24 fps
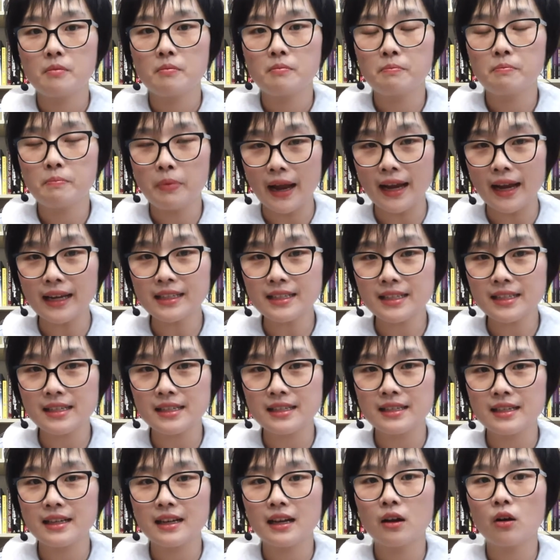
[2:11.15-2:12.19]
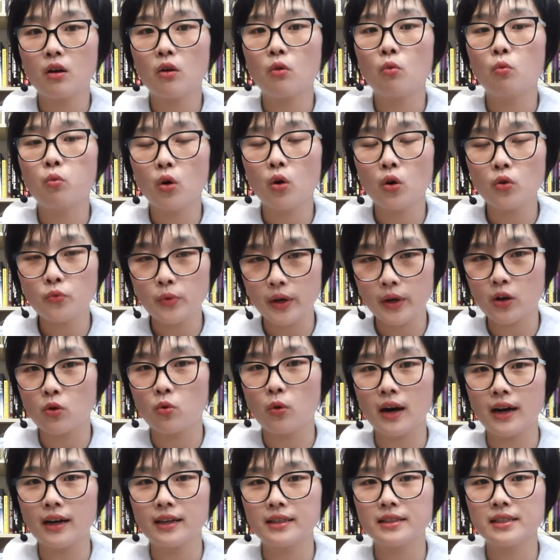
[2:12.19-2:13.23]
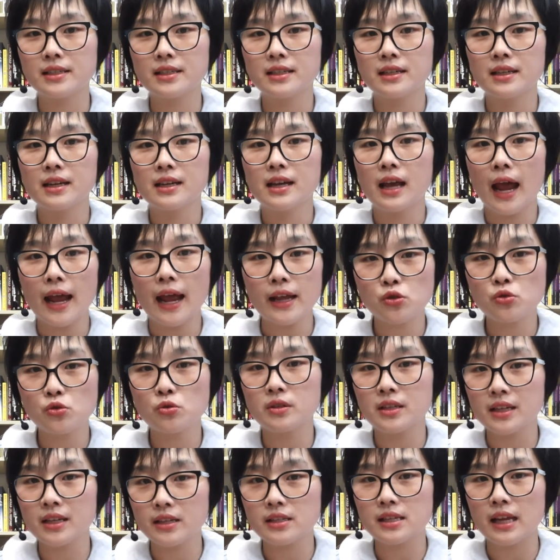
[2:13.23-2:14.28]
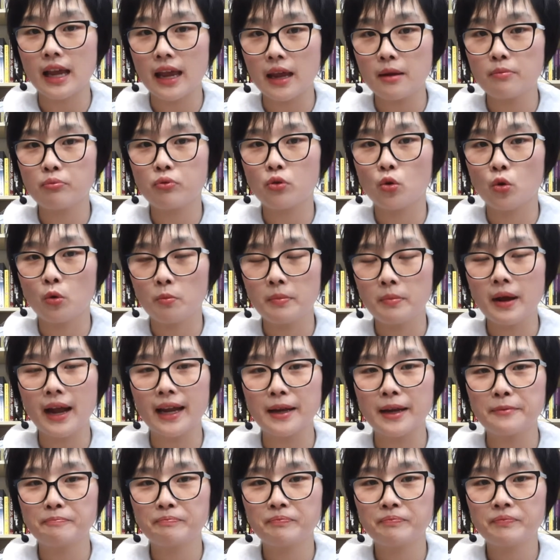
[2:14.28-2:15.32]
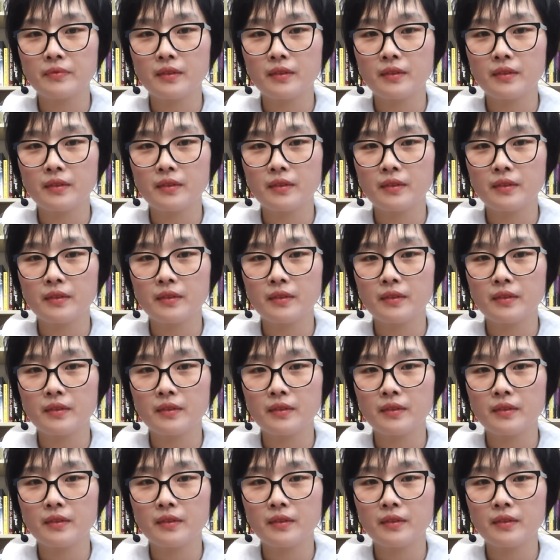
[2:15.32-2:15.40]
Banks will require it as soon as April or May.